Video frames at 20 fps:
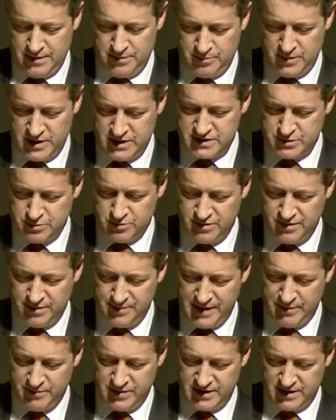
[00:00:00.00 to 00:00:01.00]
Most would
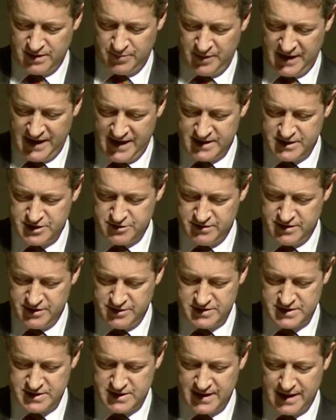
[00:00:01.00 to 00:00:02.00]
remember that the plan to
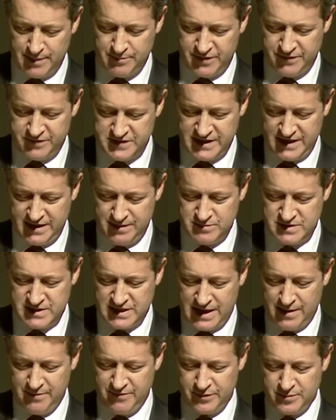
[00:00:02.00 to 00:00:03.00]
reduce the number of teams
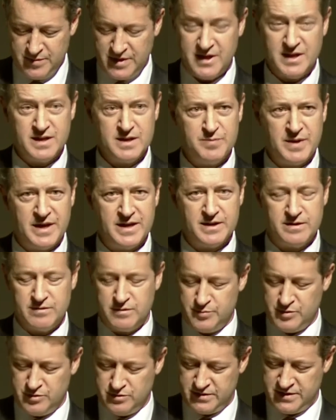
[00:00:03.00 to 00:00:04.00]
came from an independent
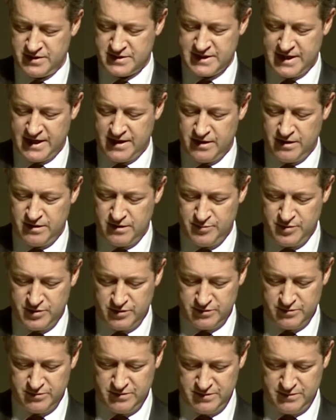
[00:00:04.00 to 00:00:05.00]
report, the Zato
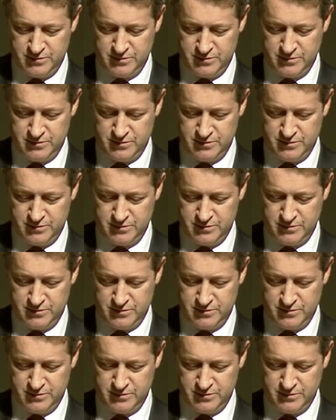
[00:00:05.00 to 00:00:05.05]
report,